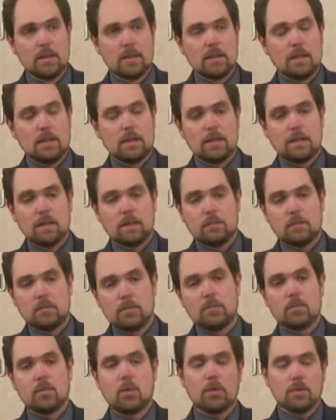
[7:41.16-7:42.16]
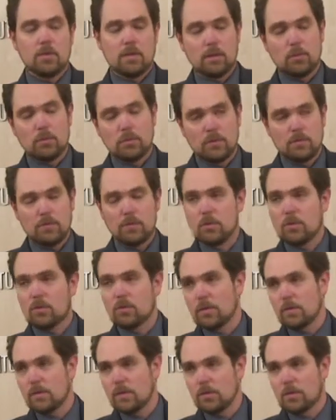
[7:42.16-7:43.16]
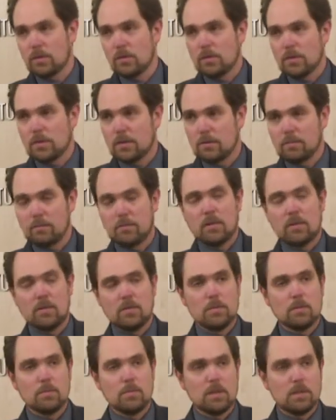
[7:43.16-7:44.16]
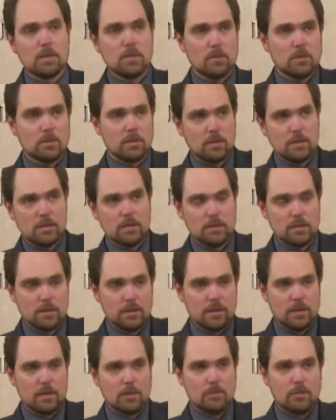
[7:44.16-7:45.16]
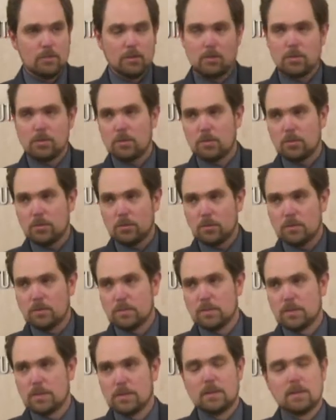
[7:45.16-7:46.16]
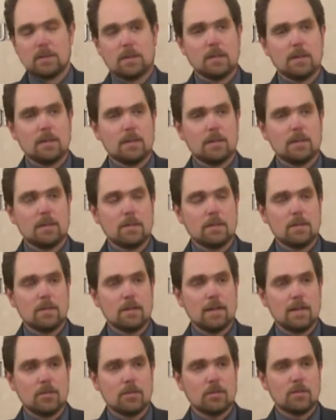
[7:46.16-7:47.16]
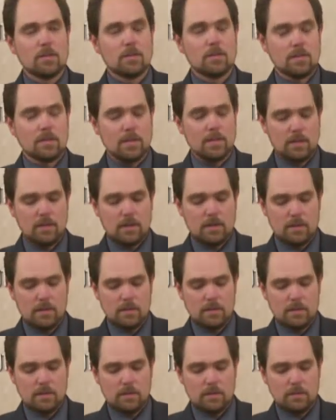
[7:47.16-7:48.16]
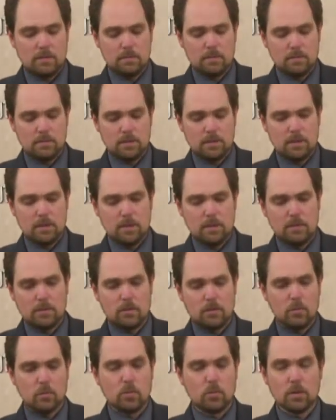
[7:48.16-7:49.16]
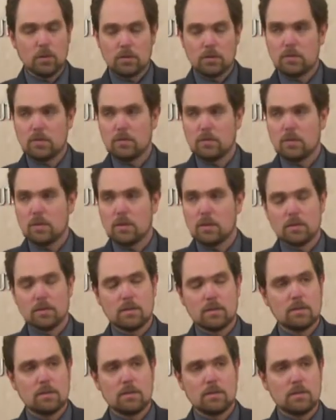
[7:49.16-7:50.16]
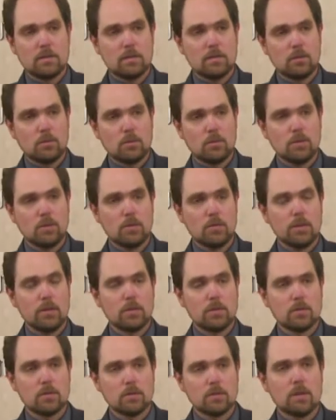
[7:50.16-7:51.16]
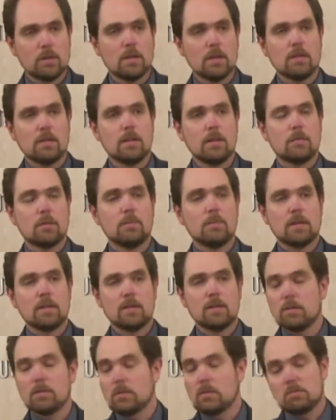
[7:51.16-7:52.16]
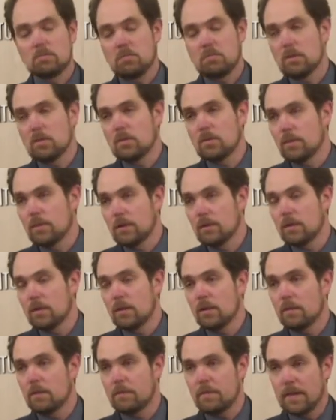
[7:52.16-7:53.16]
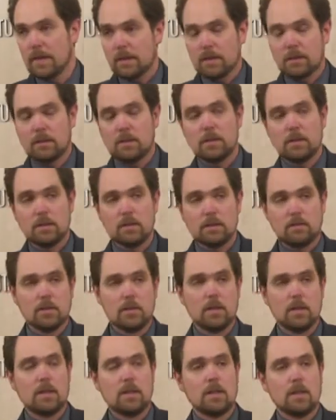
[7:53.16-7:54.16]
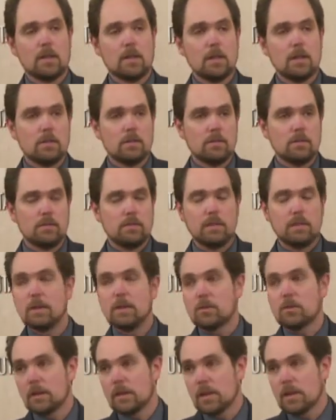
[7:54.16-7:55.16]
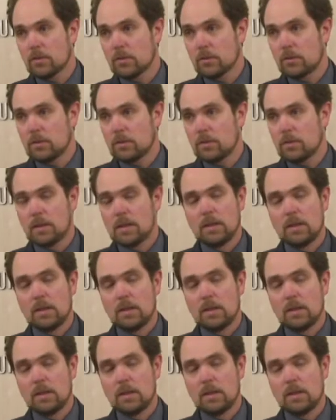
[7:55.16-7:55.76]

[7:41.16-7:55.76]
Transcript: Of course, that was a feature of the Soviet system, that all the fraternal nations had their works of art, works of literature translated. But there's very little of that kind of interaction